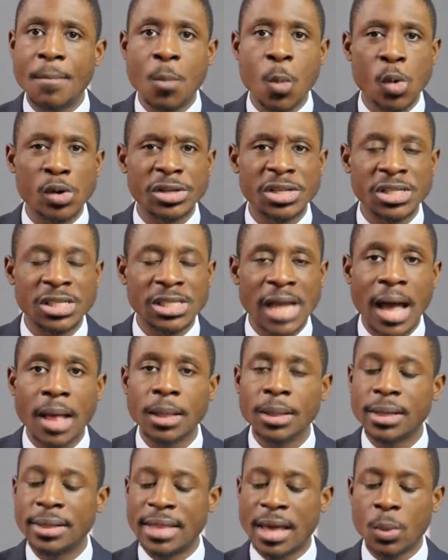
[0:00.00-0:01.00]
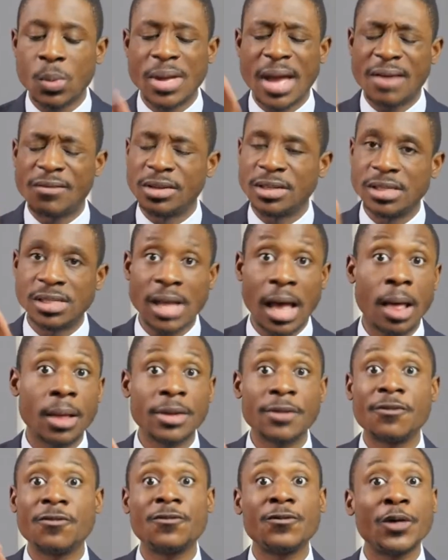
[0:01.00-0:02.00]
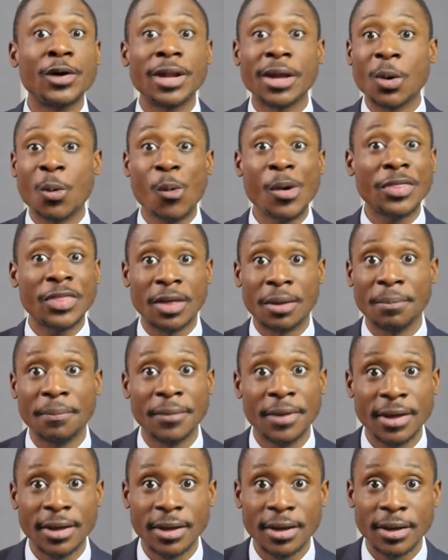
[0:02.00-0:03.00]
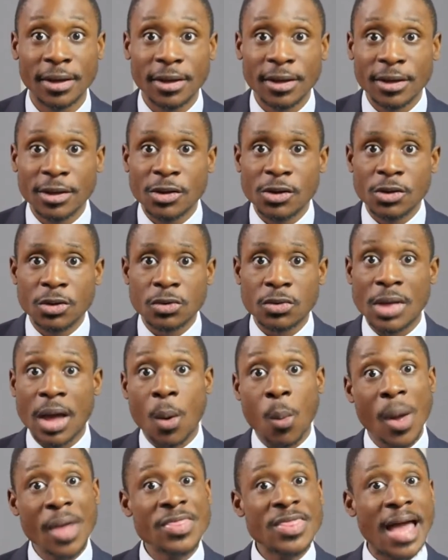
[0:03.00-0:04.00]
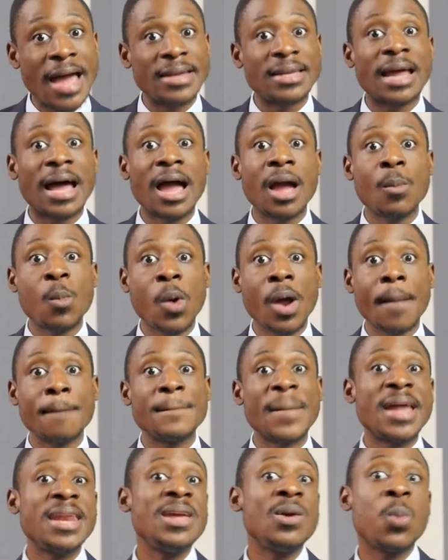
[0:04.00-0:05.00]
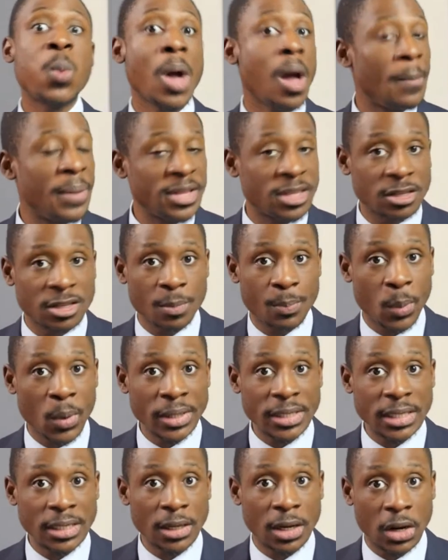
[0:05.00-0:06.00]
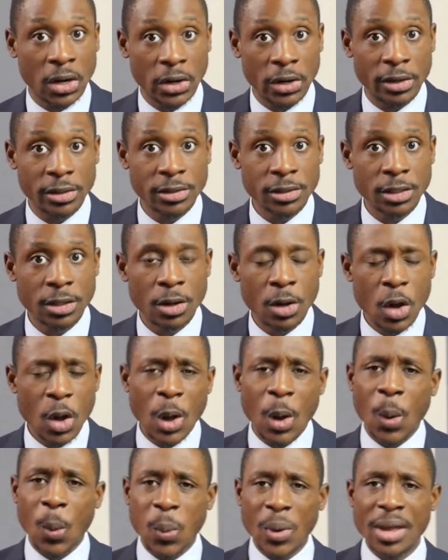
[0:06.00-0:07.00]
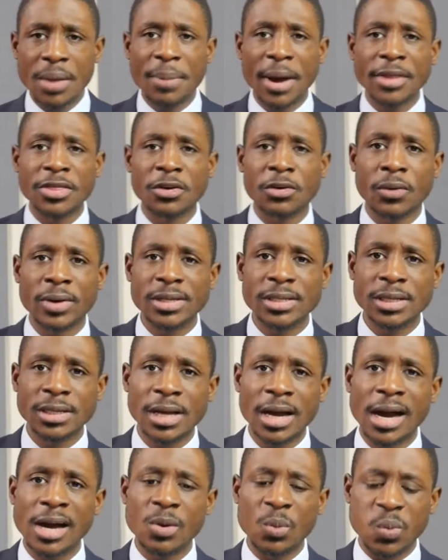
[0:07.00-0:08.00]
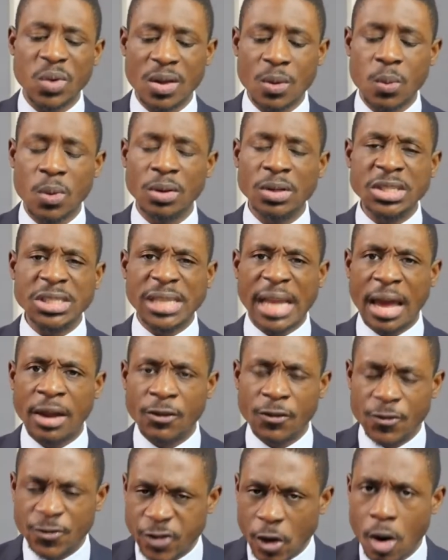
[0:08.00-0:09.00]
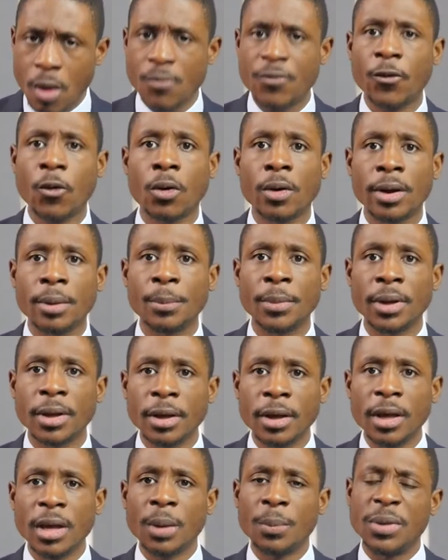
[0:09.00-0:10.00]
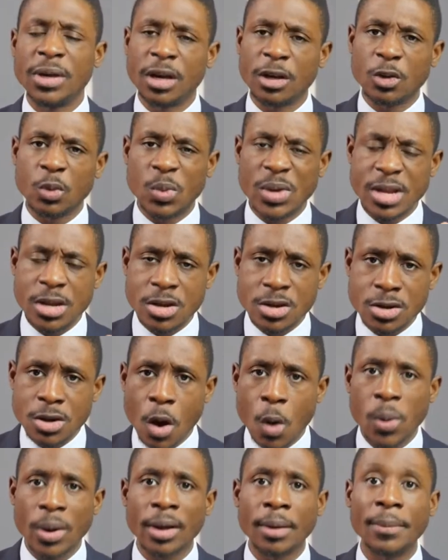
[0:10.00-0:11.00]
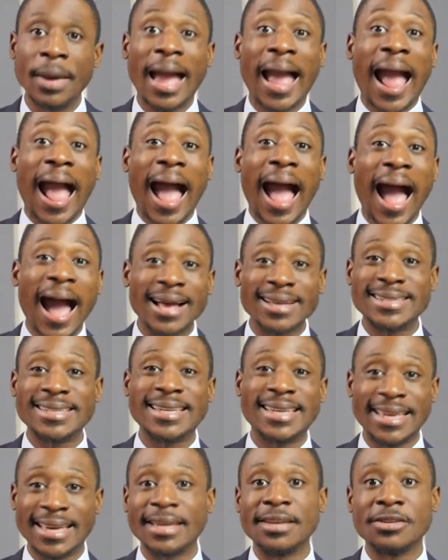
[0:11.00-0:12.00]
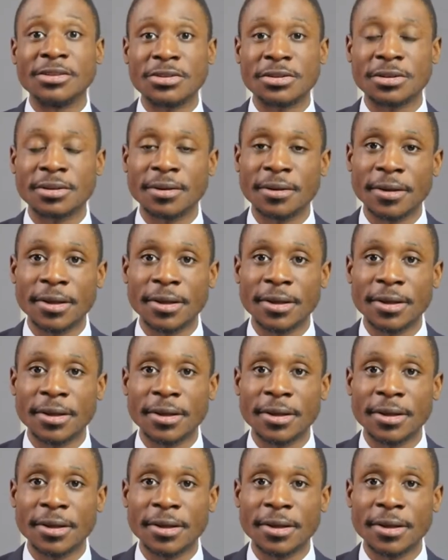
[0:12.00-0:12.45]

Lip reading: more solid and that we have a solid footing with him. So that when that time where many will be disappointed occurs, we, by the grace of God, we will stand firm for him because we know him as he is.